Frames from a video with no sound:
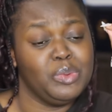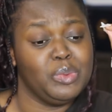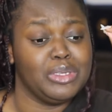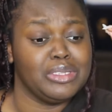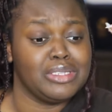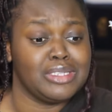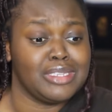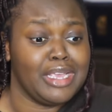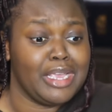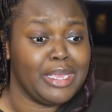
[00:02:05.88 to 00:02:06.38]

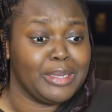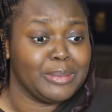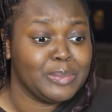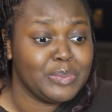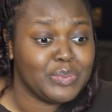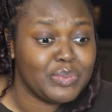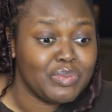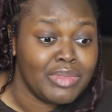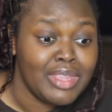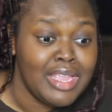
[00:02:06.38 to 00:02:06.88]
We'll see.
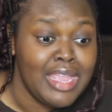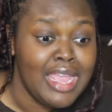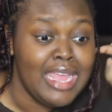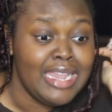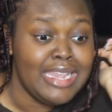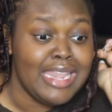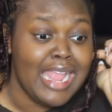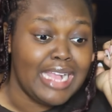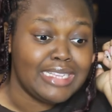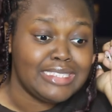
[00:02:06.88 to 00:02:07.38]

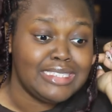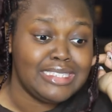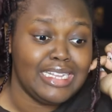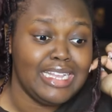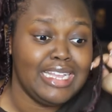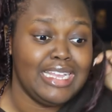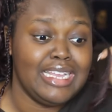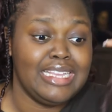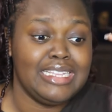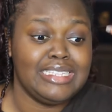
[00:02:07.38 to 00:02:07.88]
Next
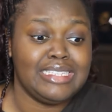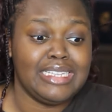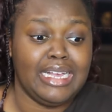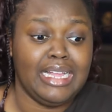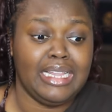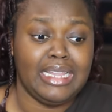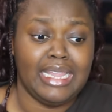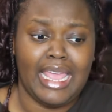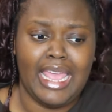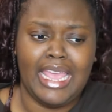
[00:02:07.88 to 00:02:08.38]
is
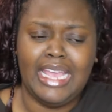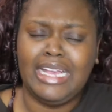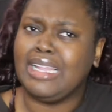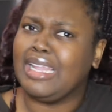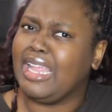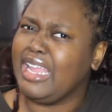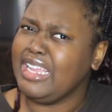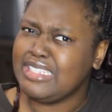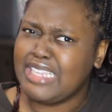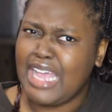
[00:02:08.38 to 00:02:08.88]
Clay.
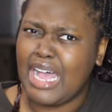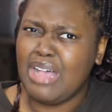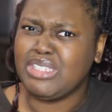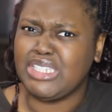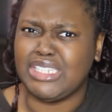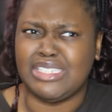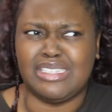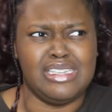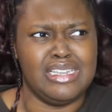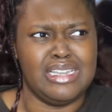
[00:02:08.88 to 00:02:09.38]
Clay's
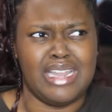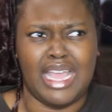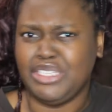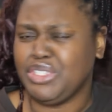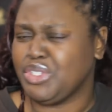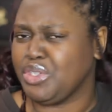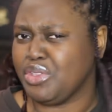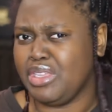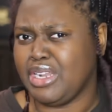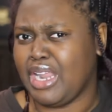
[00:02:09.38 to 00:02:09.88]
house is
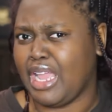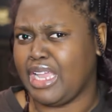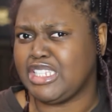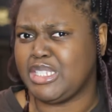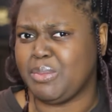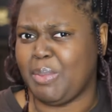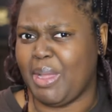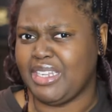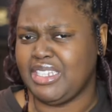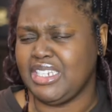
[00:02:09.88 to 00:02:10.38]
nicer than I
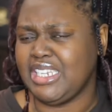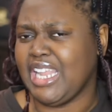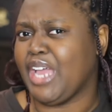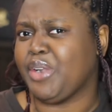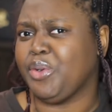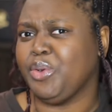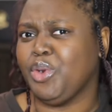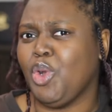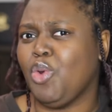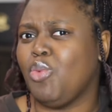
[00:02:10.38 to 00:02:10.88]
expected. I
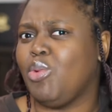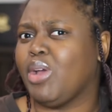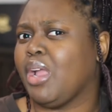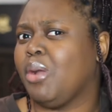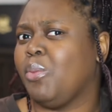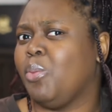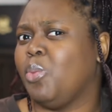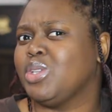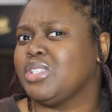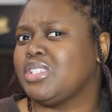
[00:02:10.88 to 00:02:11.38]
don't know what
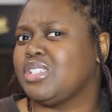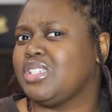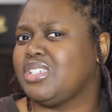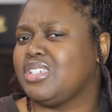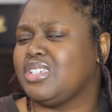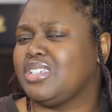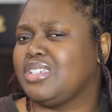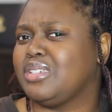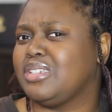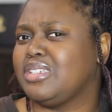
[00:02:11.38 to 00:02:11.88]
I was
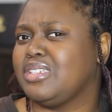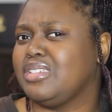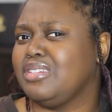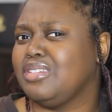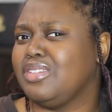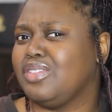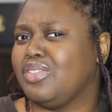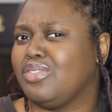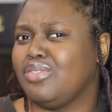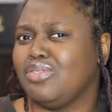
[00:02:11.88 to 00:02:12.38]

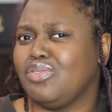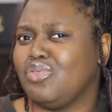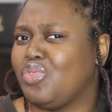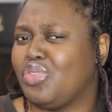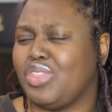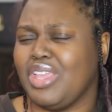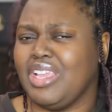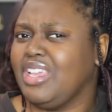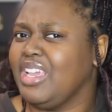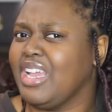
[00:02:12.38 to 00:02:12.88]

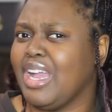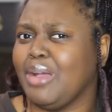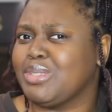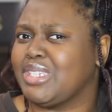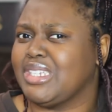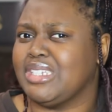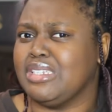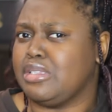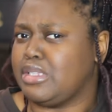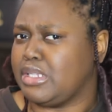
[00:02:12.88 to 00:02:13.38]
thinking I was
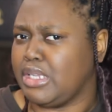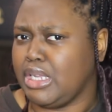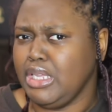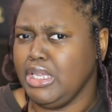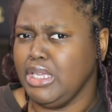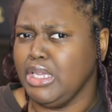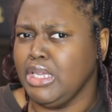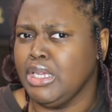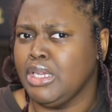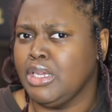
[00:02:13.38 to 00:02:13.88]
going to
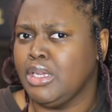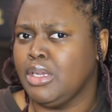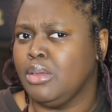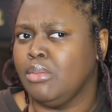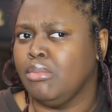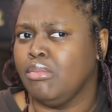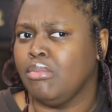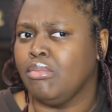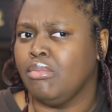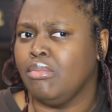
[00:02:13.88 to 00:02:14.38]
see,
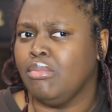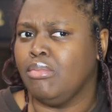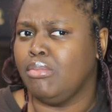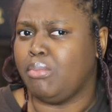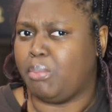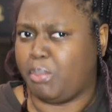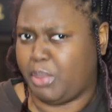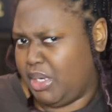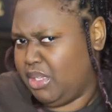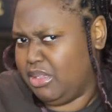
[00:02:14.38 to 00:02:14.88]

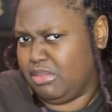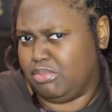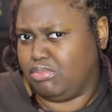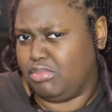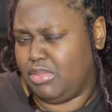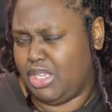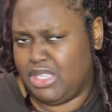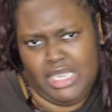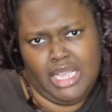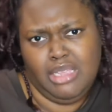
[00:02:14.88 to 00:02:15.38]
but it,
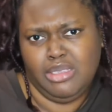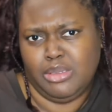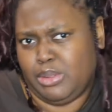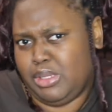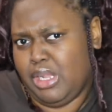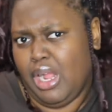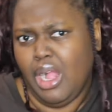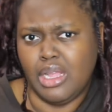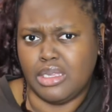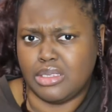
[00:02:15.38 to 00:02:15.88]
his house
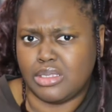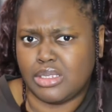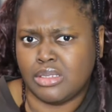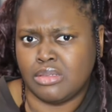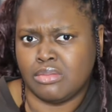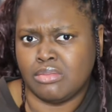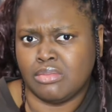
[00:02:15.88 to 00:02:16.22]
was nice.